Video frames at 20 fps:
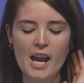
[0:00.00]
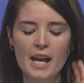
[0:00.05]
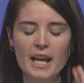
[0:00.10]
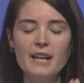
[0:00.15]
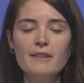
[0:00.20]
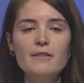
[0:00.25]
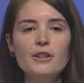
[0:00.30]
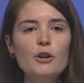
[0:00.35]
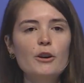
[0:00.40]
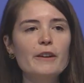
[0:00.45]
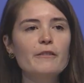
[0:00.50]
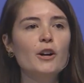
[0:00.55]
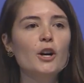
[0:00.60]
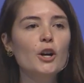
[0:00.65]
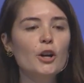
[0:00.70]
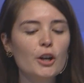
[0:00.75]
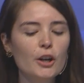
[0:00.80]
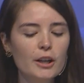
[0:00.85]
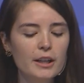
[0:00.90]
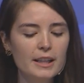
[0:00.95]
Even though I've
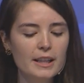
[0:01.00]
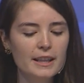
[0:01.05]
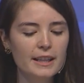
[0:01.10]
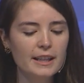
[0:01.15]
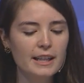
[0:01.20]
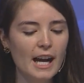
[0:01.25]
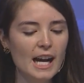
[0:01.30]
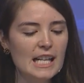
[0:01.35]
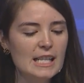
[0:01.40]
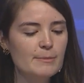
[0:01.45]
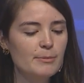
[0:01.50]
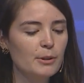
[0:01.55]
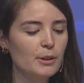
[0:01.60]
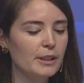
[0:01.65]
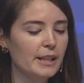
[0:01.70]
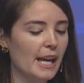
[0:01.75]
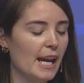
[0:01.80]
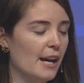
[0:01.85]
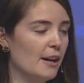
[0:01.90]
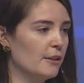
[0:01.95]
heard the gospel
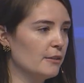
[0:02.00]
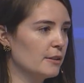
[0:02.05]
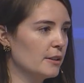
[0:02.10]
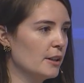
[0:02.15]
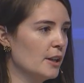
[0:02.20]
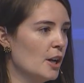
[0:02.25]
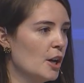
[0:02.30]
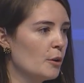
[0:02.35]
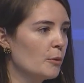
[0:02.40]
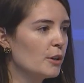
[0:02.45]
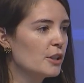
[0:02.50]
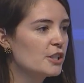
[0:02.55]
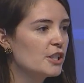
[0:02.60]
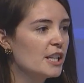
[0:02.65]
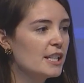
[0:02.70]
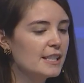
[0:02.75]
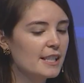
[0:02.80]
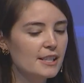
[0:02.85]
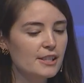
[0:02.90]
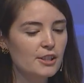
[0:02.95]
account where
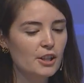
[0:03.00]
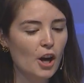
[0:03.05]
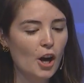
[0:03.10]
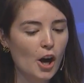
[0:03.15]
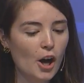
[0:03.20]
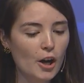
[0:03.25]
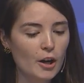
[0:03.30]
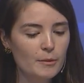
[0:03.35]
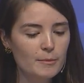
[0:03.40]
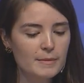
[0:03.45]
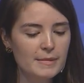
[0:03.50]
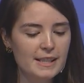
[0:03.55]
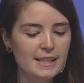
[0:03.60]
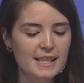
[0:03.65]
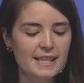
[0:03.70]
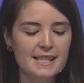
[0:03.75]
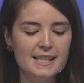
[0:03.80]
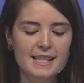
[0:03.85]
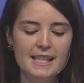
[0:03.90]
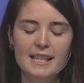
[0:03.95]
Jesus calms
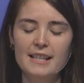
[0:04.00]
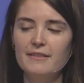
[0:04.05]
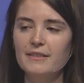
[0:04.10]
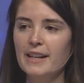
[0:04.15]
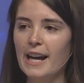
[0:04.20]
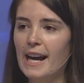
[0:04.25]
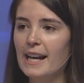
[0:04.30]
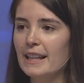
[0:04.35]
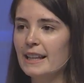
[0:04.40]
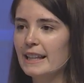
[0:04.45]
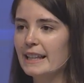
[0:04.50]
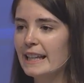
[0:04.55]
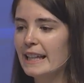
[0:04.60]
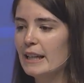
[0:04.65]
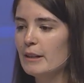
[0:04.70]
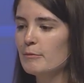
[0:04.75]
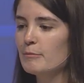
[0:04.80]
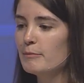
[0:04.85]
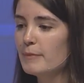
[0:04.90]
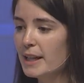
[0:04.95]
the Sea of
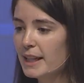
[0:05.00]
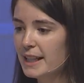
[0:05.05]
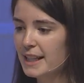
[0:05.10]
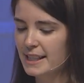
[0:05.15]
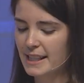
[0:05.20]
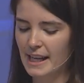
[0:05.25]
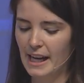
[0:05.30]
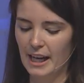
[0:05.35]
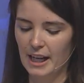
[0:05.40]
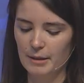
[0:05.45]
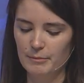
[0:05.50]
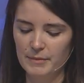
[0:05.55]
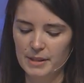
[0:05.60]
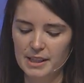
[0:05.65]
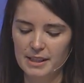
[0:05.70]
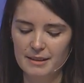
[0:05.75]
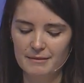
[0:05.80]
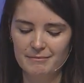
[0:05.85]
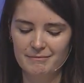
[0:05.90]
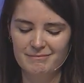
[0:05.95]
Galilee many
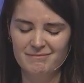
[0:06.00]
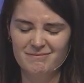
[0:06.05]
times,